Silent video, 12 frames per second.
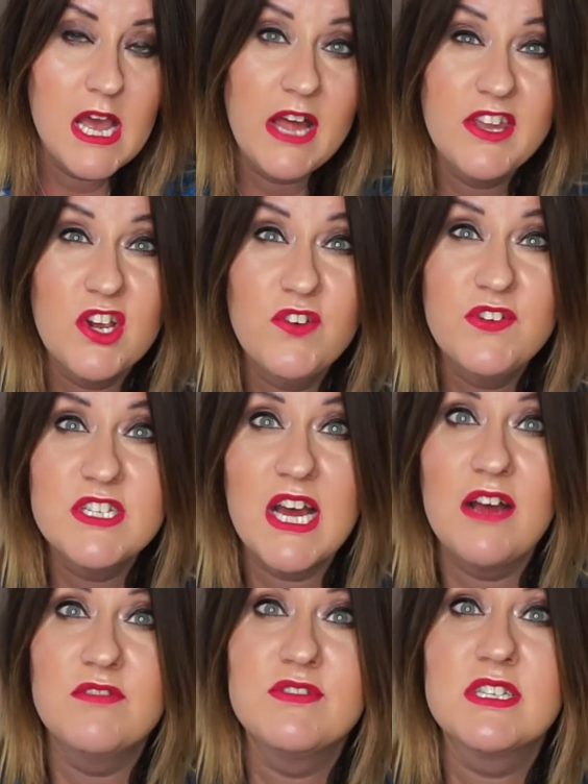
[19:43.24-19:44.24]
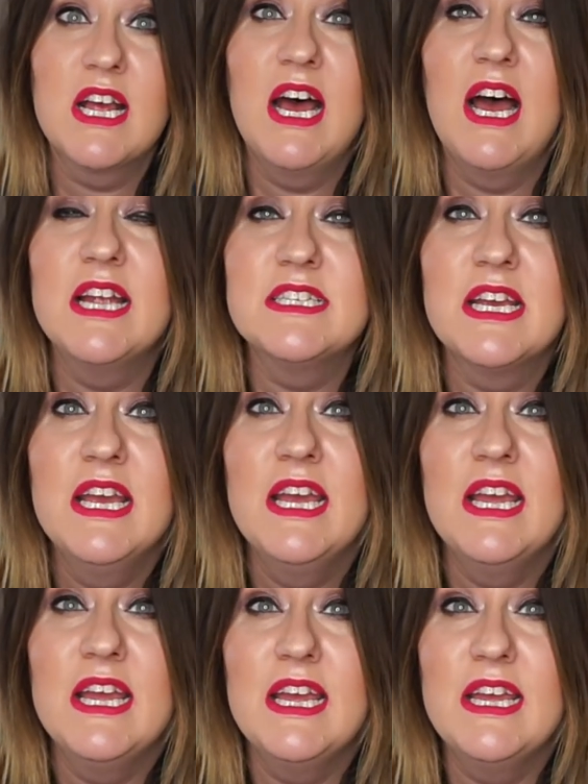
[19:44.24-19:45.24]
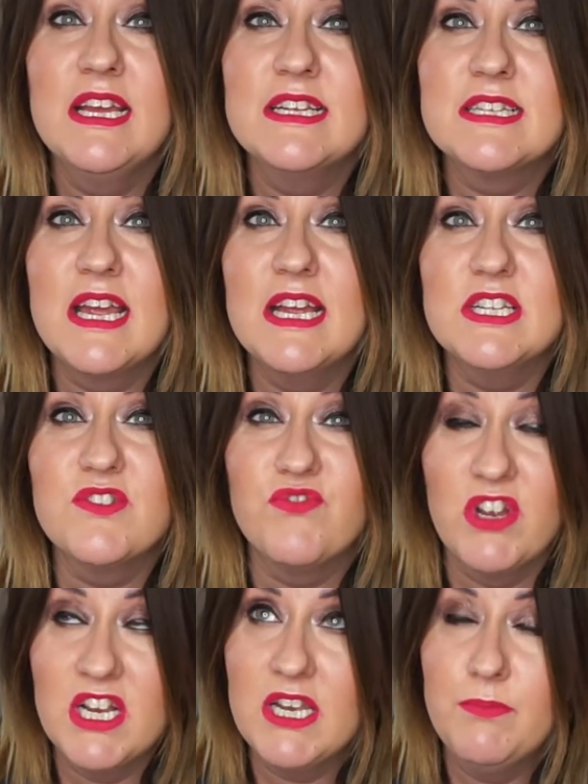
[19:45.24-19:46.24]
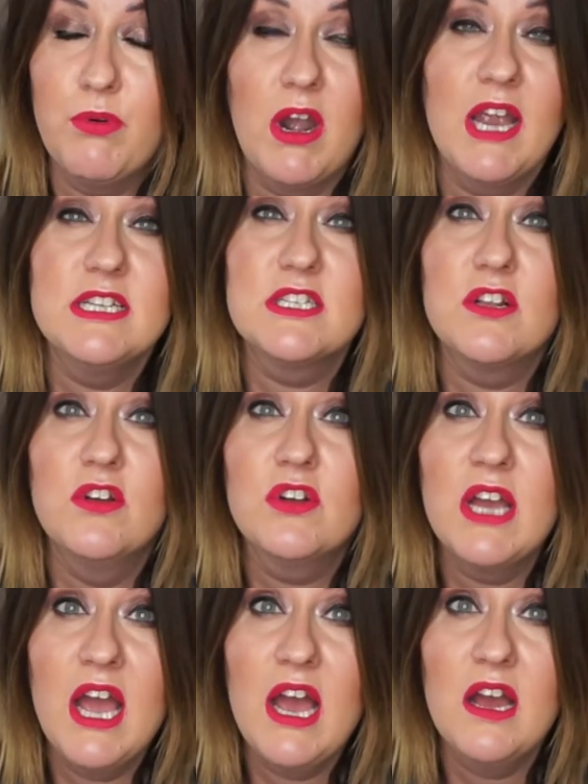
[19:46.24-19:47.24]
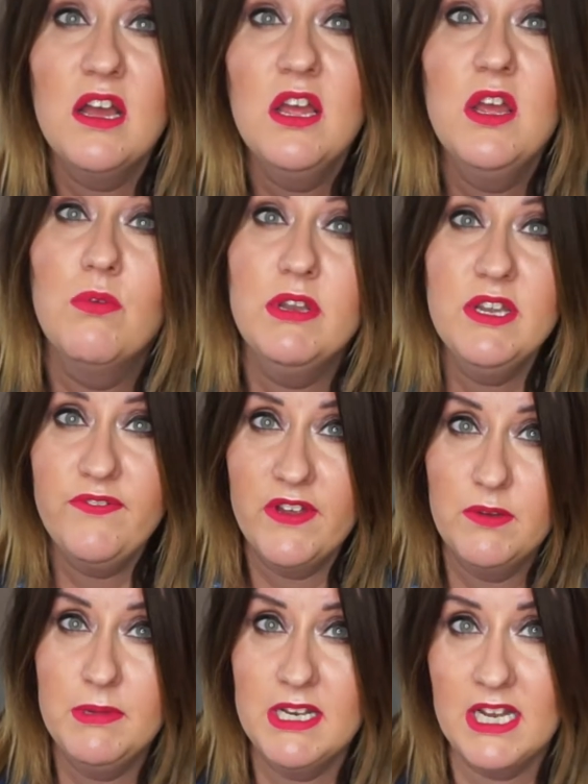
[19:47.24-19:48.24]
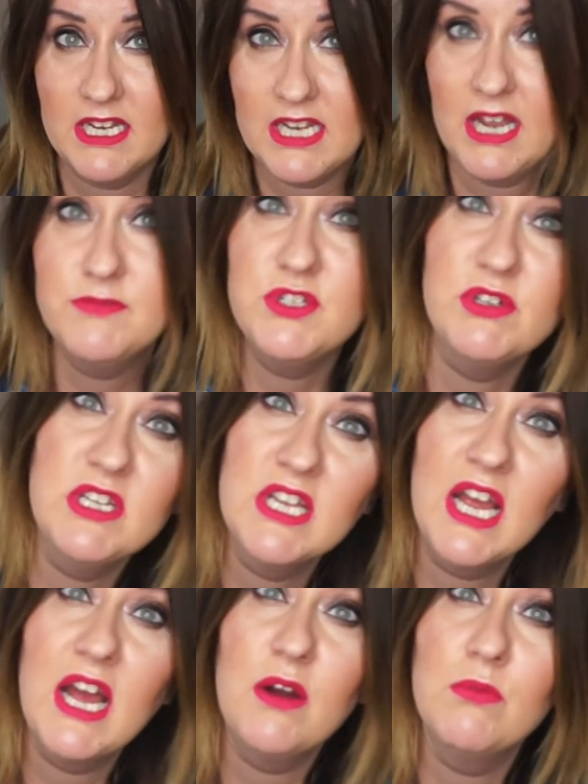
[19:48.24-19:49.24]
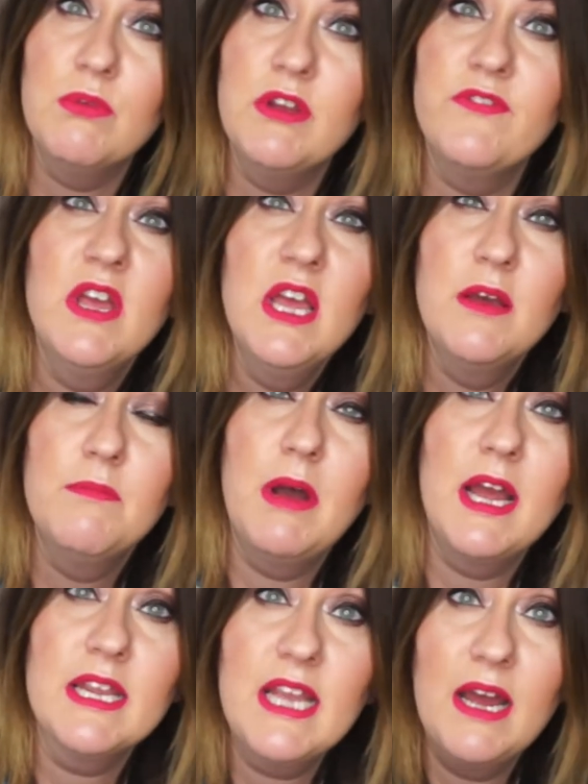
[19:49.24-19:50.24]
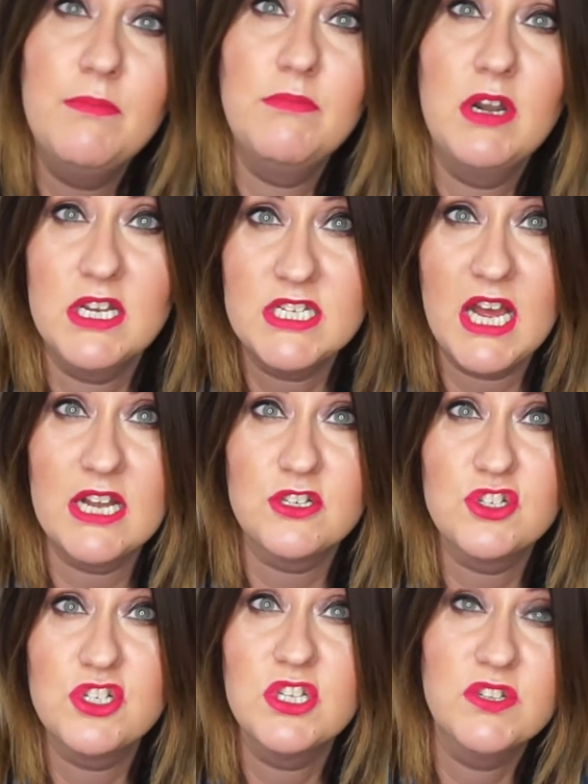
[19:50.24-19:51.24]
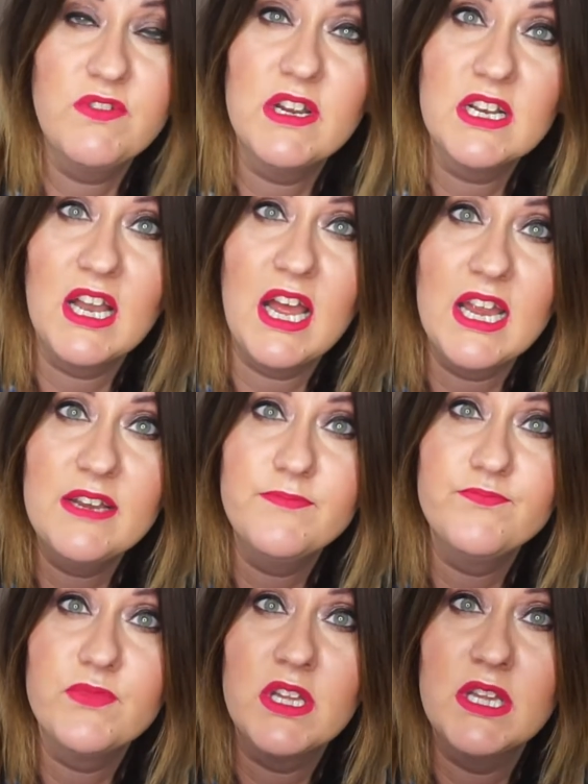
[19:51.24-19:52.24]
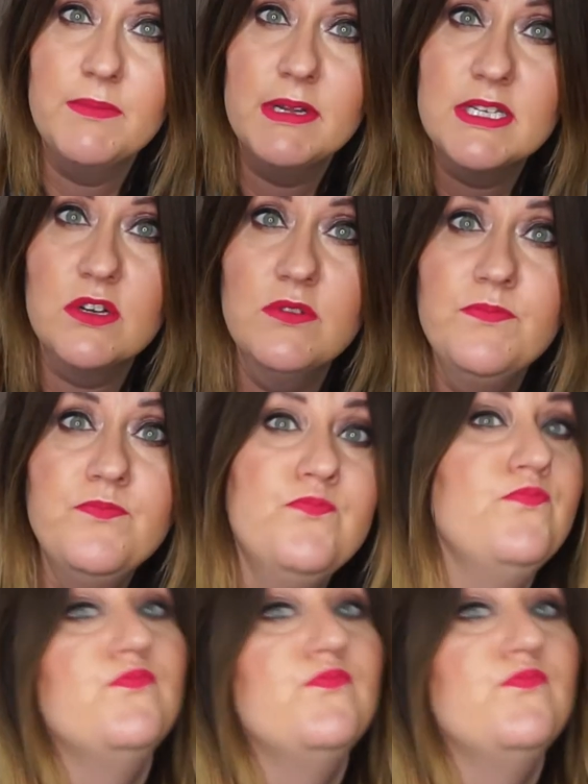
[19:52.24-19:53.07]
And the other downside is it's really bright to look at. When you're filming like I'm doing now with my camera attached to the ring light in the middle,